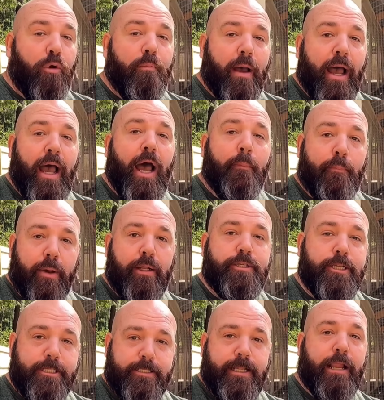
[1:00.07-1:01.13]
go buy a
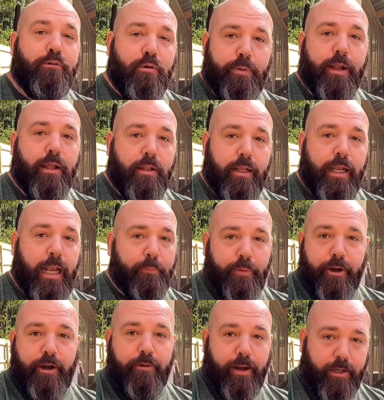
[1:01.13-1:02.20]
bunch of snake repellent and
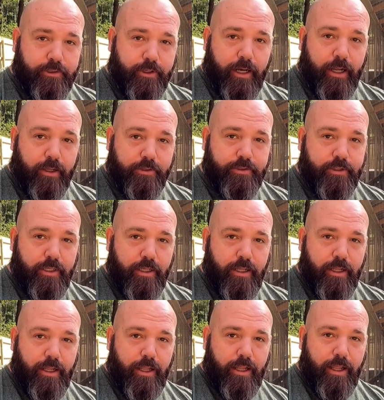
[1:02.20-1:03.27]
put it around your house.
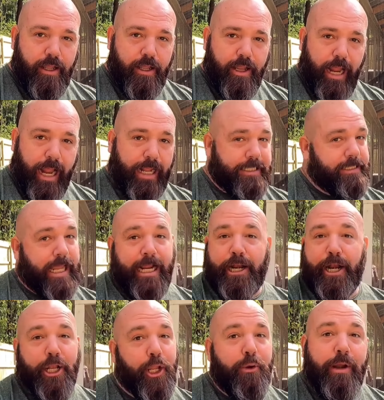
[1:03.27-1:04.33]
It's not
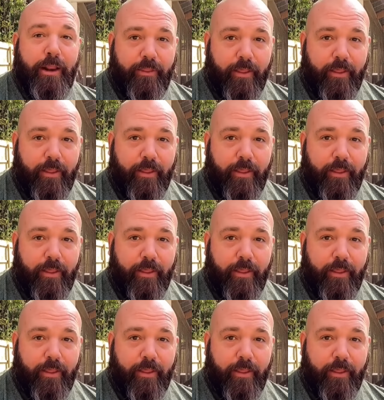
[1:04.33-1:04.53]
going to do